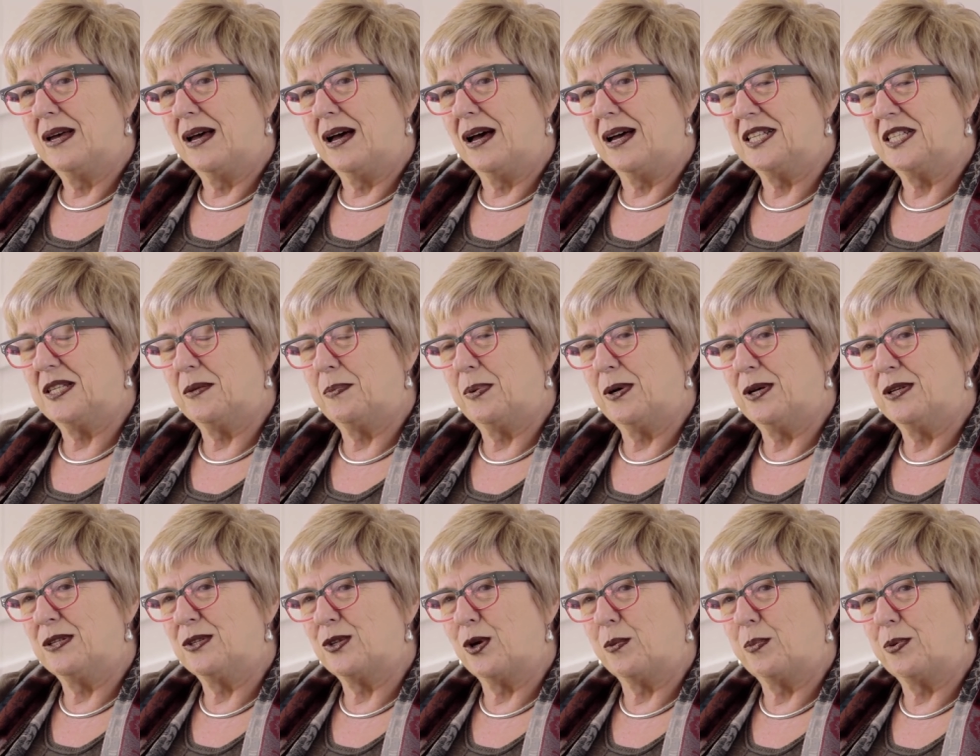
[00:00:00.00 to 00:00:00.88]
I
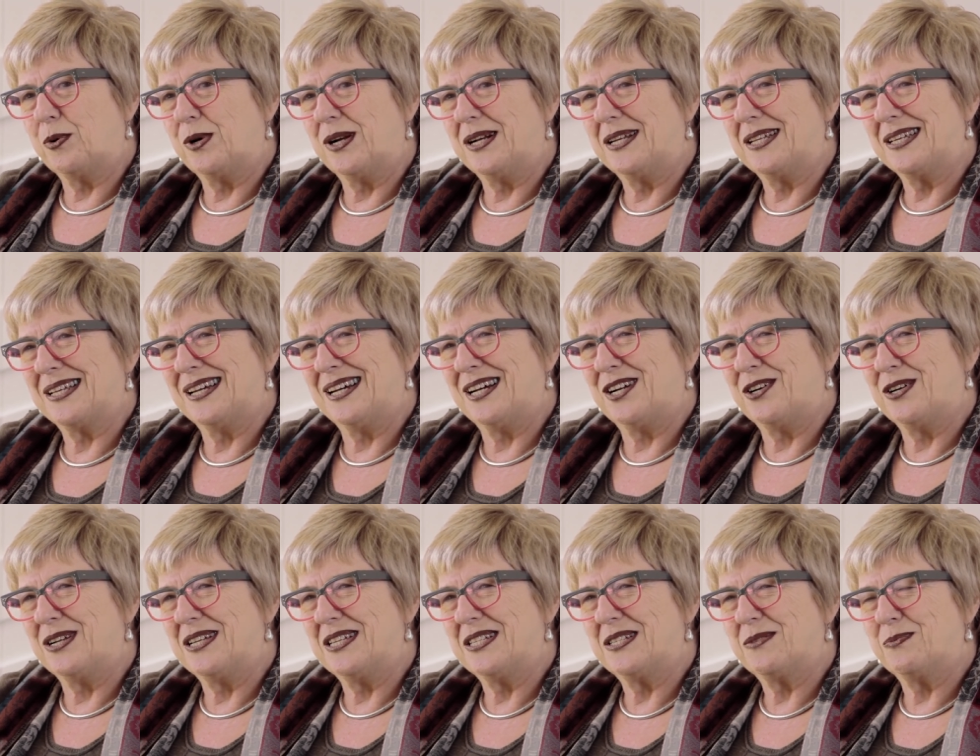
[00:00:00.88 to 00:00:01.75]
suppose, operatic
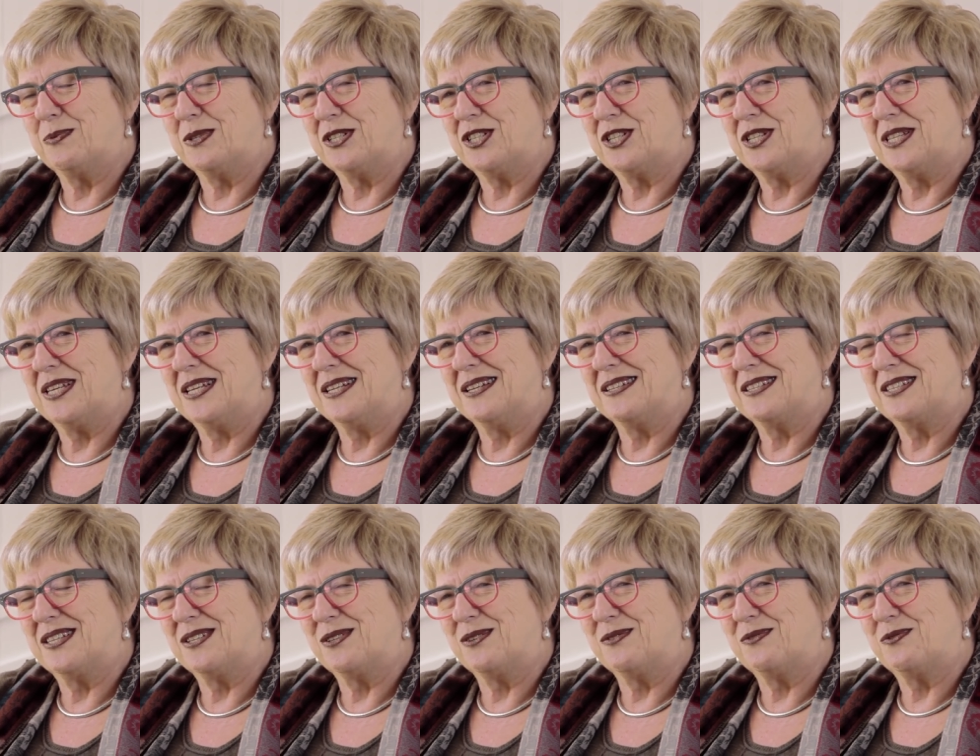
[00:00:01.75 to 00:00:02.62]
arias, which then are
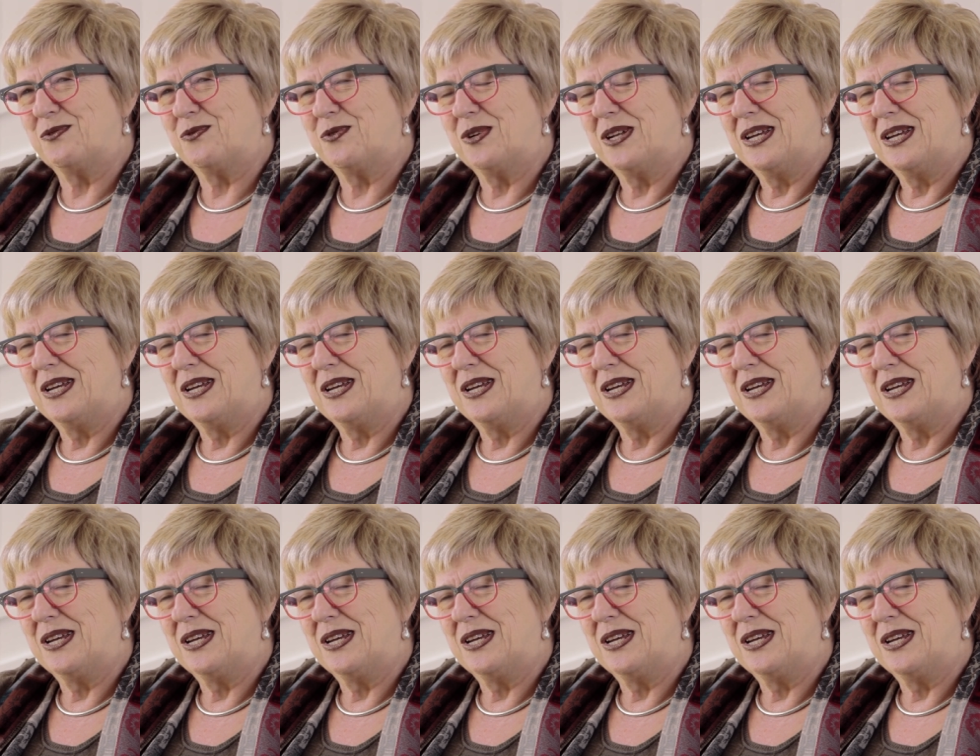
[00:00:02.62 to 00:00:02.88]
sort of